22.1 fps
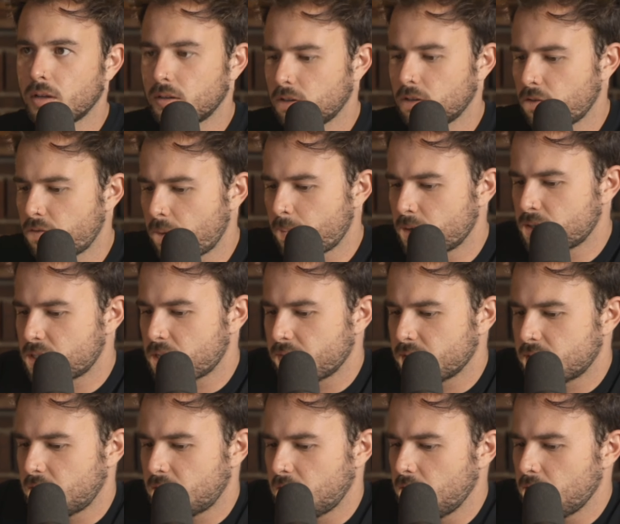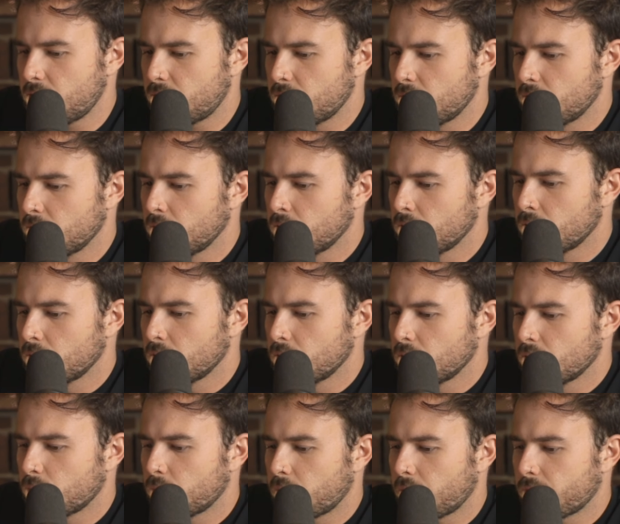November 17th.
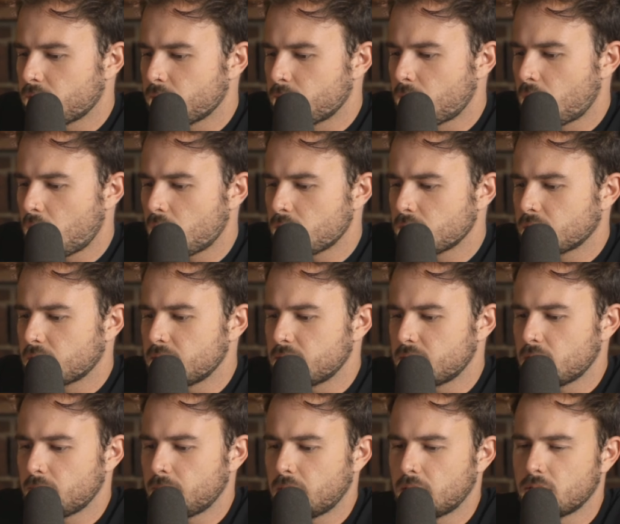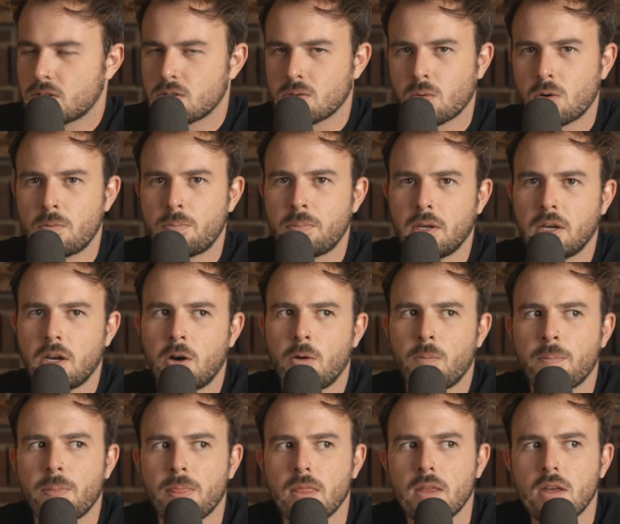We have the Mars, Cazimi, and
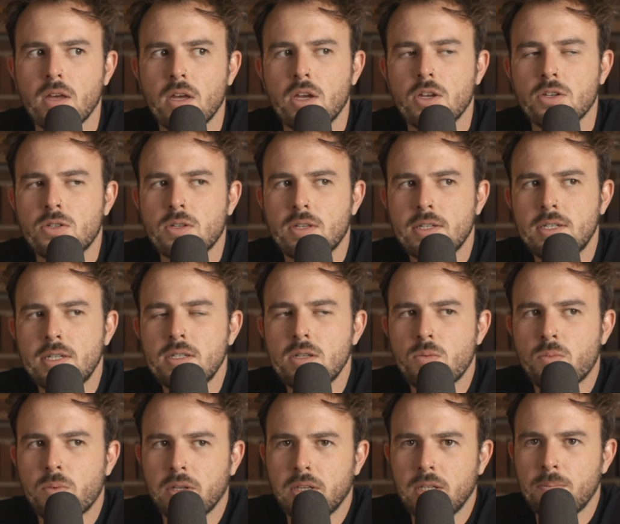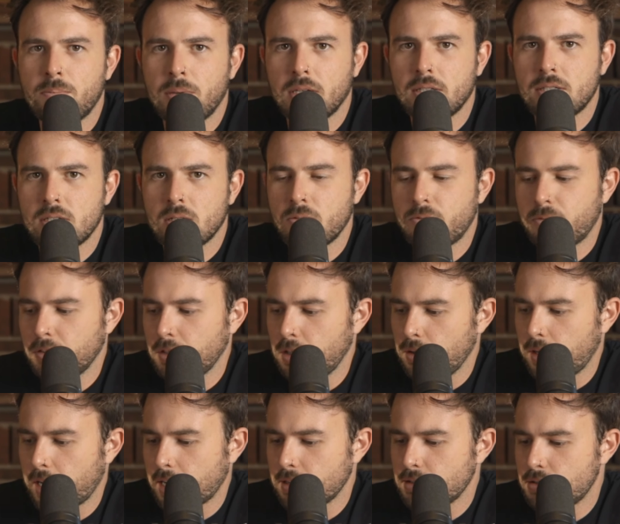Scorpio. So this is a really big deal for
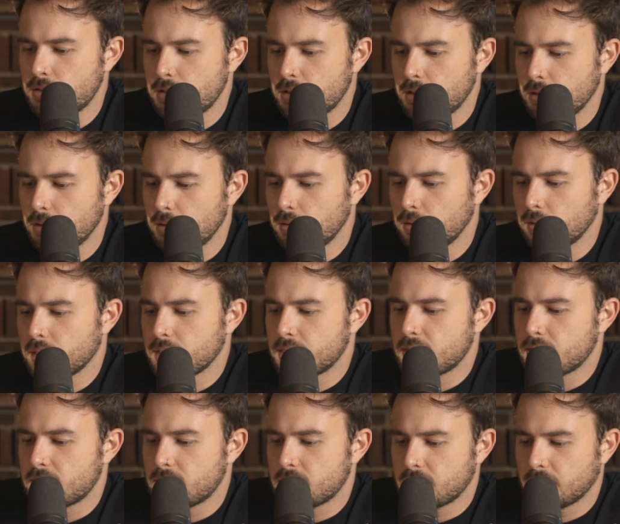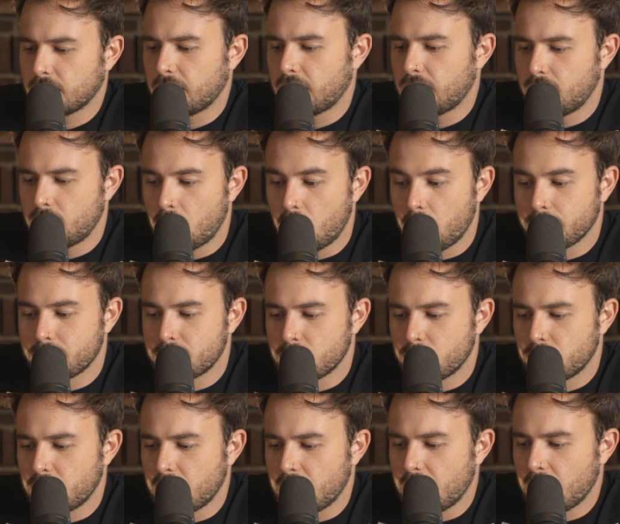you guys too, because this is again
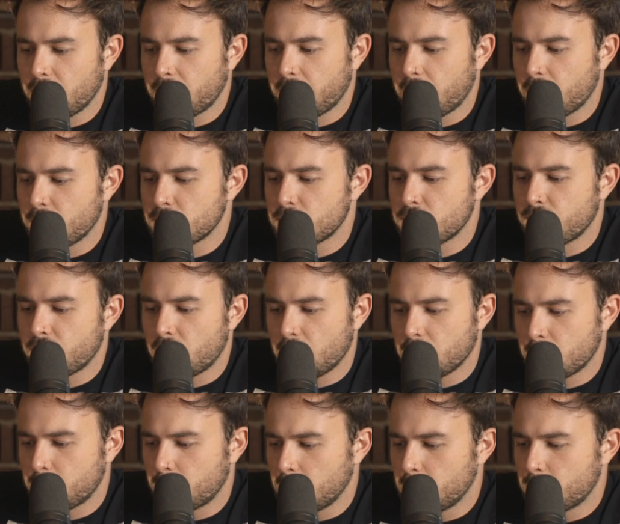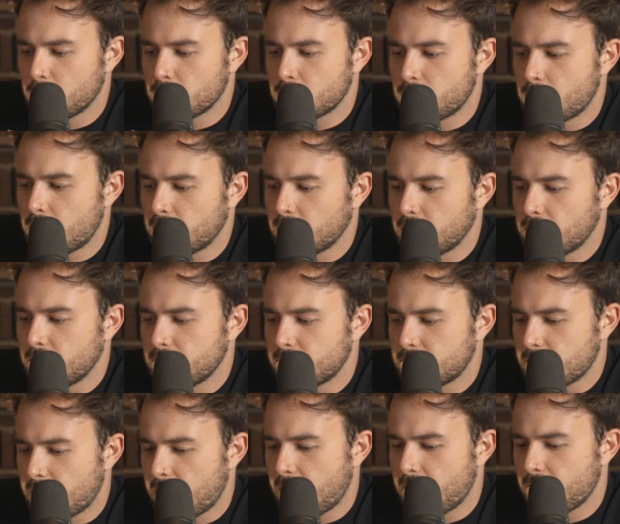also in the eighth house of other people's money,
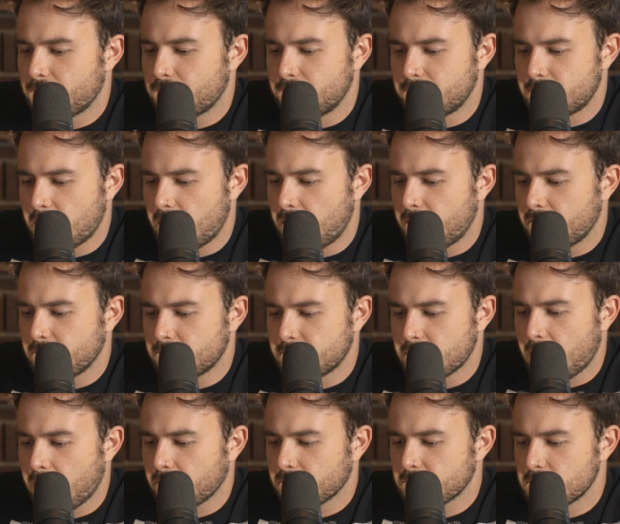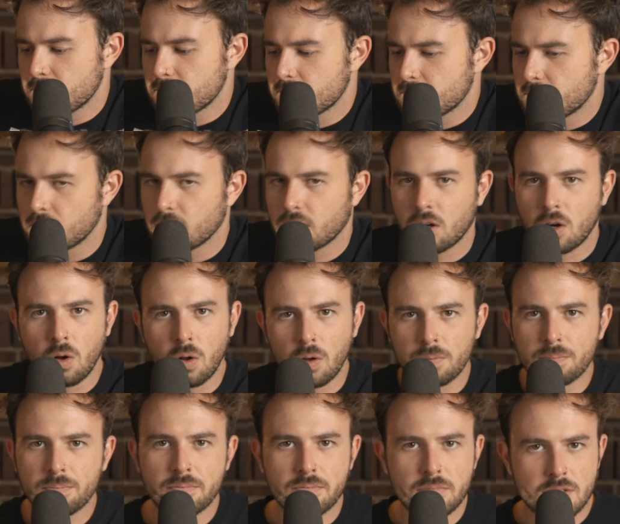death, debt, taxes, the
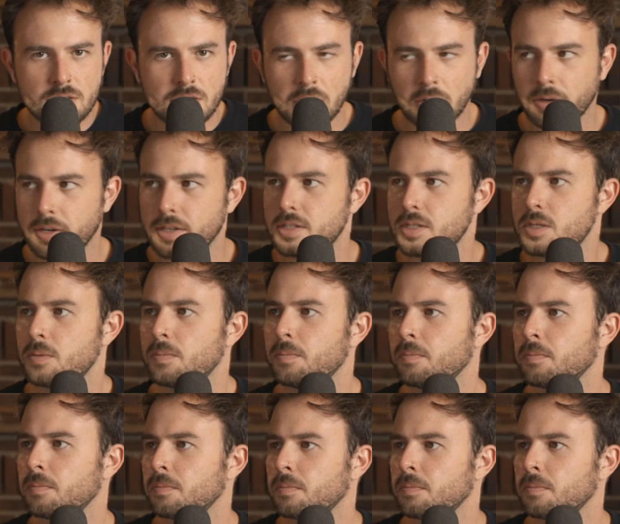occult, secrets.